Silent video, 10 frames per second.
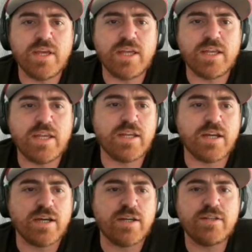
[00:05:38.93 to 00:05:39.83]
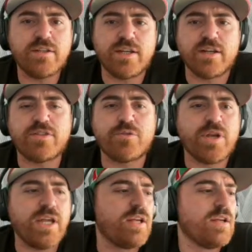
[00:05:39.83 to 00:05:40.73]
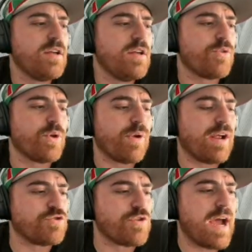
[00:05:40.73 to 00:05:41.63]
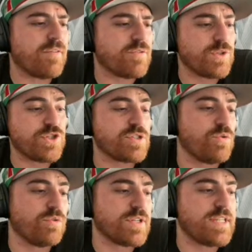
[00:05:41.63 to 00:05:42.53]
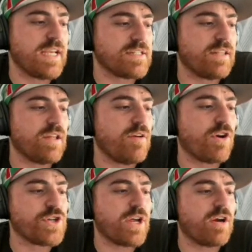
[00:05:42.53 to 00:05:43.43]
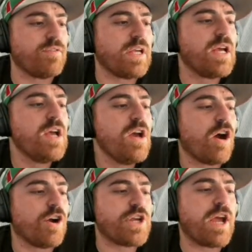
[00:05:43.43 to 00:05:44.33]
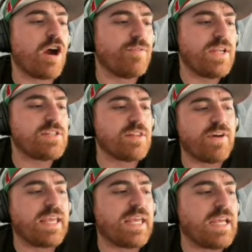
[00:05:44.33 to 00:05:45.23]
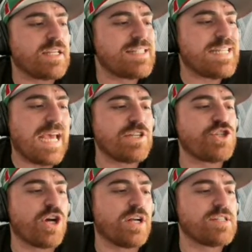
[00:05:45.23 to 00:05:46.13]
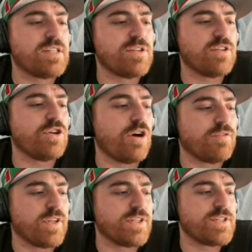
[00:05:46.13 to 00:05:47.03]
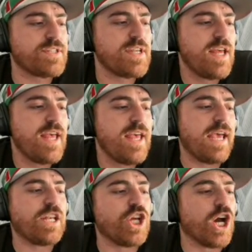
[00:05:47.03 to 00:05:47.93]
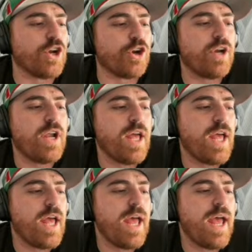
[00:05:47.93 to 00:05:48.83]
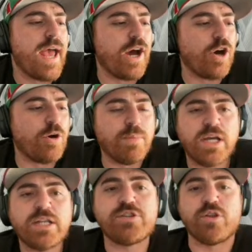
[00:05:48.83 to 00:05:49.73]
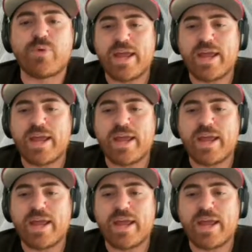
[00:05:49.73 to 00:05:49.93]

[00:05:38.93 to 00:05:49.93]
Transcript: in a three-round draft, which is cool to see because I love RJ Harvey. RJ Harvey to the Vikings. Tez Johnson to the Dolphins. And Gunnar Helm to the